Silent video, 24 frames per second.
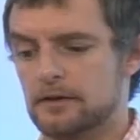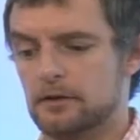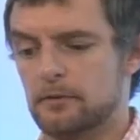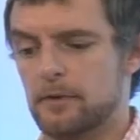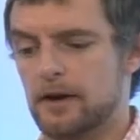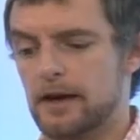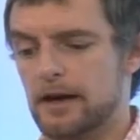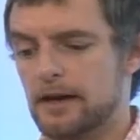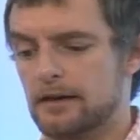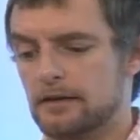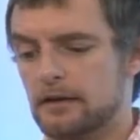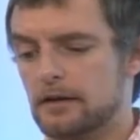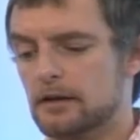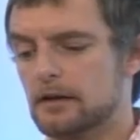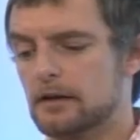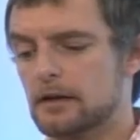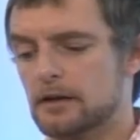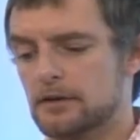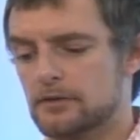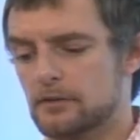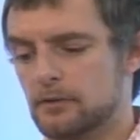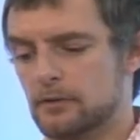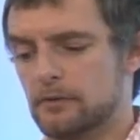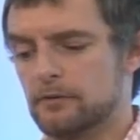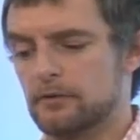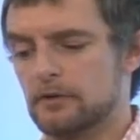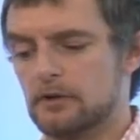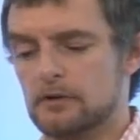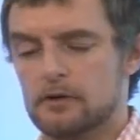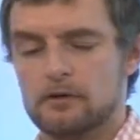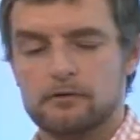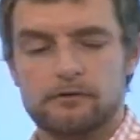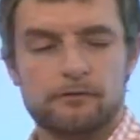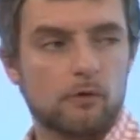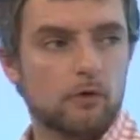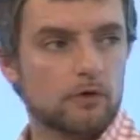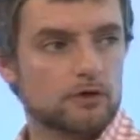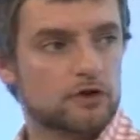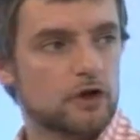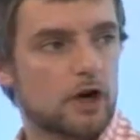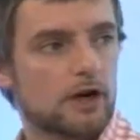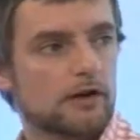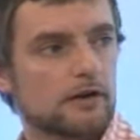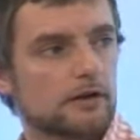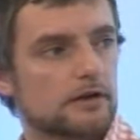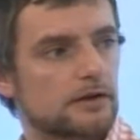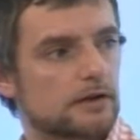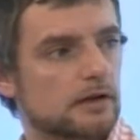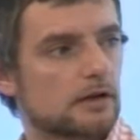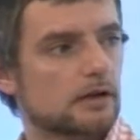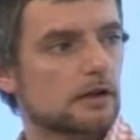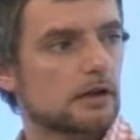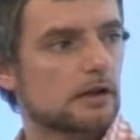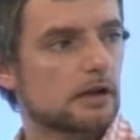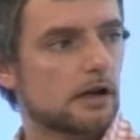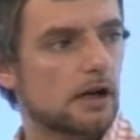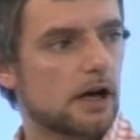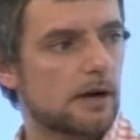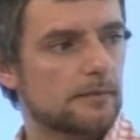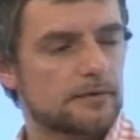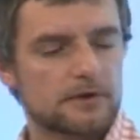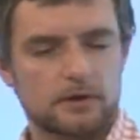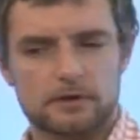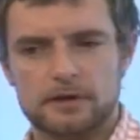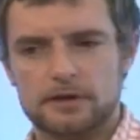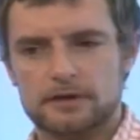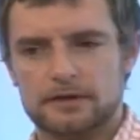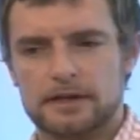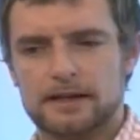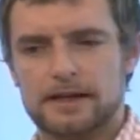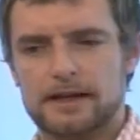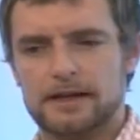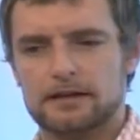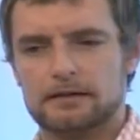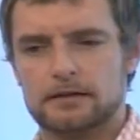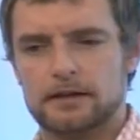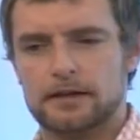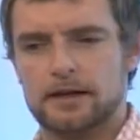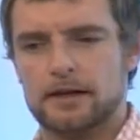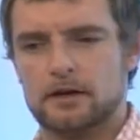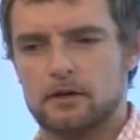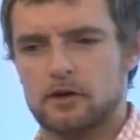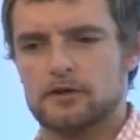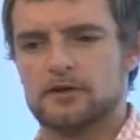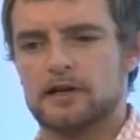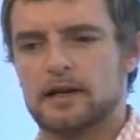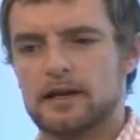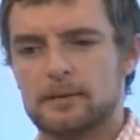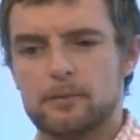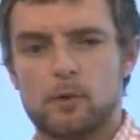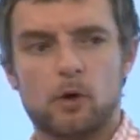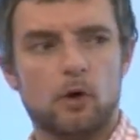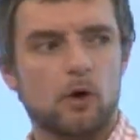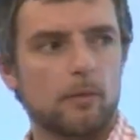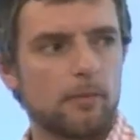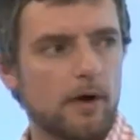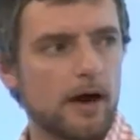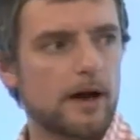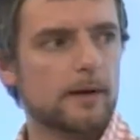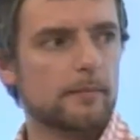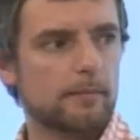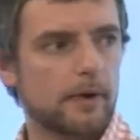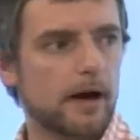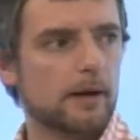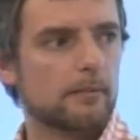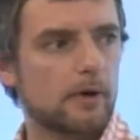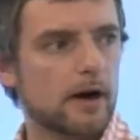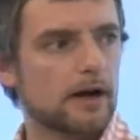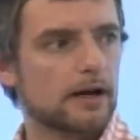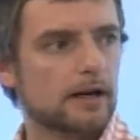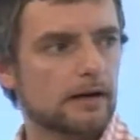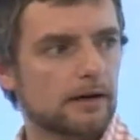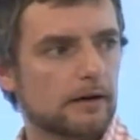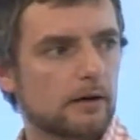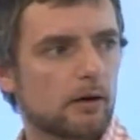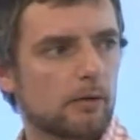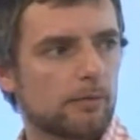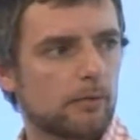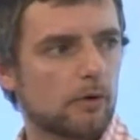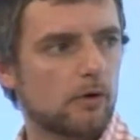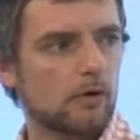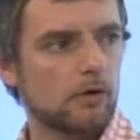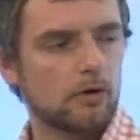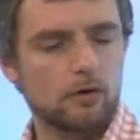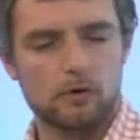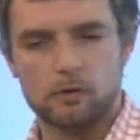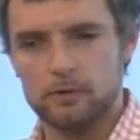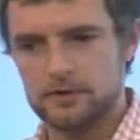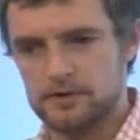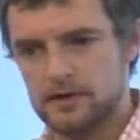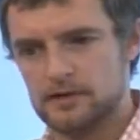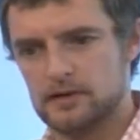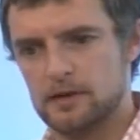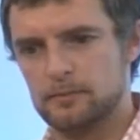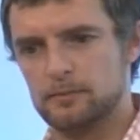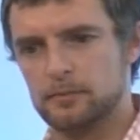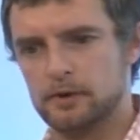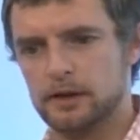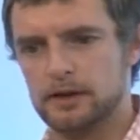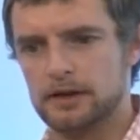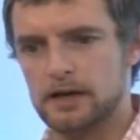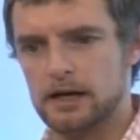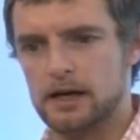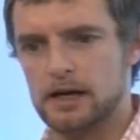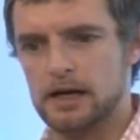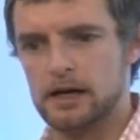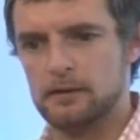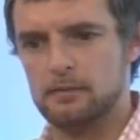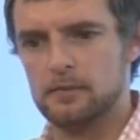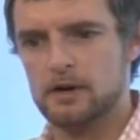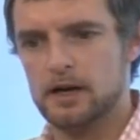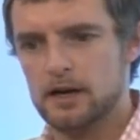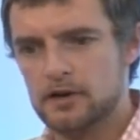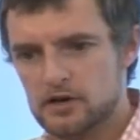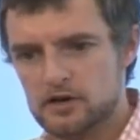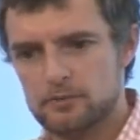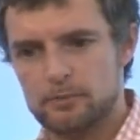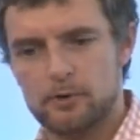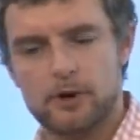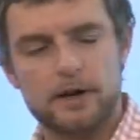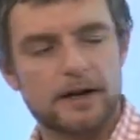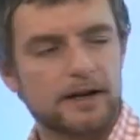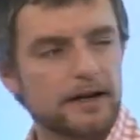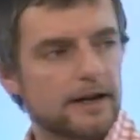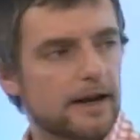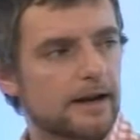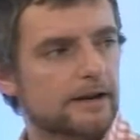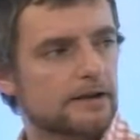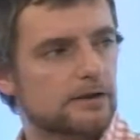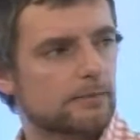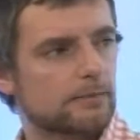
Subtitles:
to do it in sort of 4 chunks. So did it cost any more by breaking it up, or was it simply spreading it?